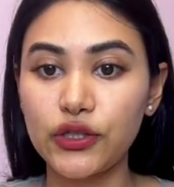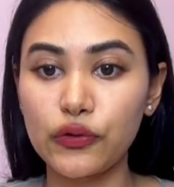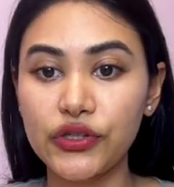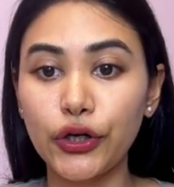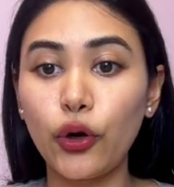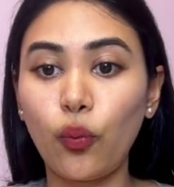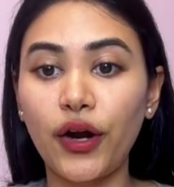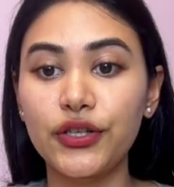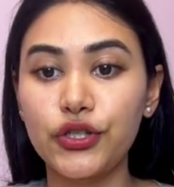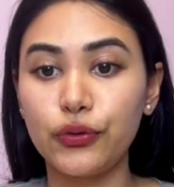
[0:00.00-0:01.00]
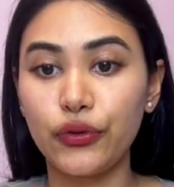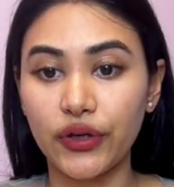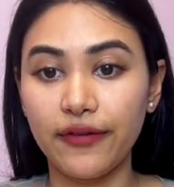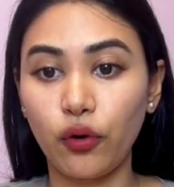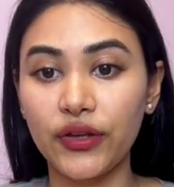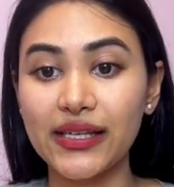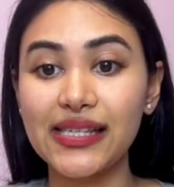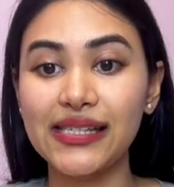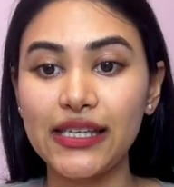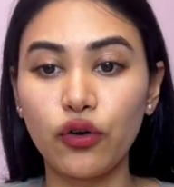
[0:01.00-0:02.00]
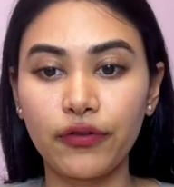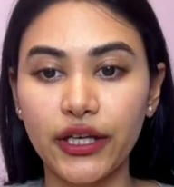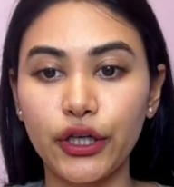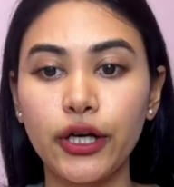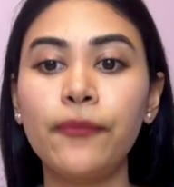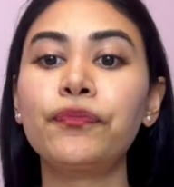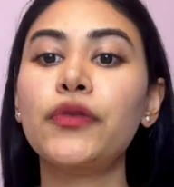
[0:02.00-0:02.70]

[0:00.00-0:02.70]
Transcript: So 0, 1, 2, 3, 4, this is E over here,